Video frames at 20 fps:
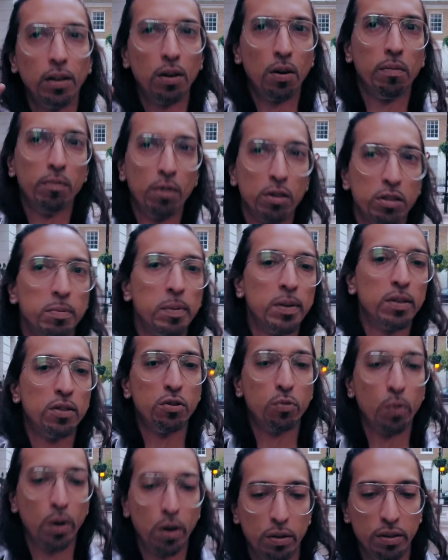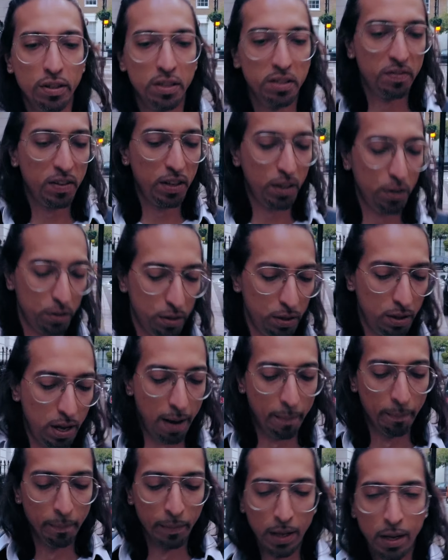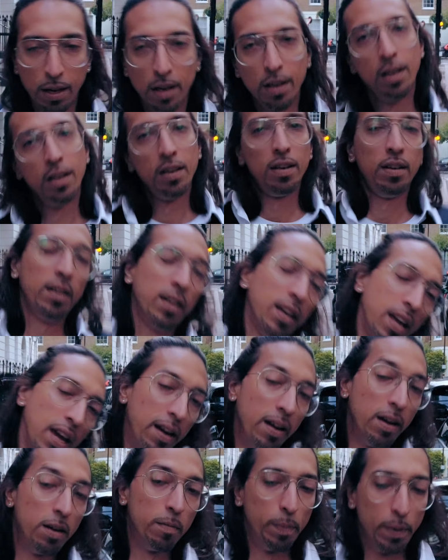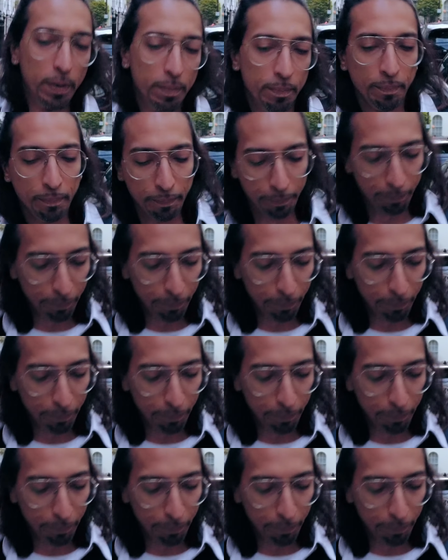I know I'm not supposed to swear on these videos a lot. Can't help it.